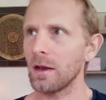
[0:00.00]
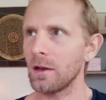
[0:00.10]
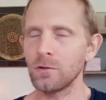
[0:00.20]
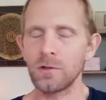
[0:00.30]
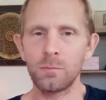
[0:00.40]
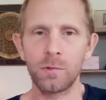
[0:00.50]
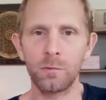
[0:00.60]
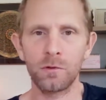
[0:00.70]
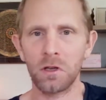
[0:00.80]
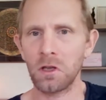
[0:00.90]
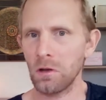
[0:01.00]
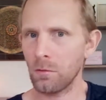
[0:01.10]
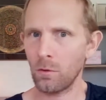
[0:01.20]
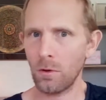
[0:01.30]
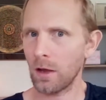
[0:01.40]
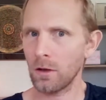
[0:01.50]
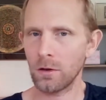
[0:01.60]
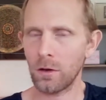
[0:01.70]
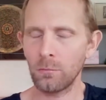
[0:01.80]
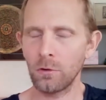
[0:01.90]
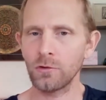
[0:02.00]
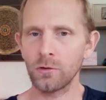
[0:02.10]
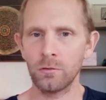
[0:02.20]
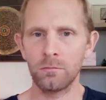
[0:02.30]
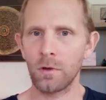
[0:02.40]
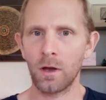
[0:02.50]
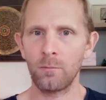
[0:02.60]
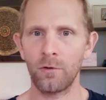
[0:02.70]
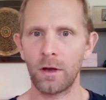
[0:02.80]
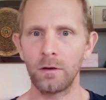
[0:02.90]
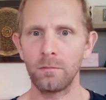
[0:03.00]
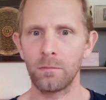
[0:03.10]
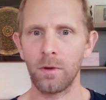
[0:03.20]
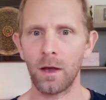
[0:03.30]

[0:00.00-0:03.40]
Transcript: And then you see people like, yeah, no, I'm listening, I'm fine.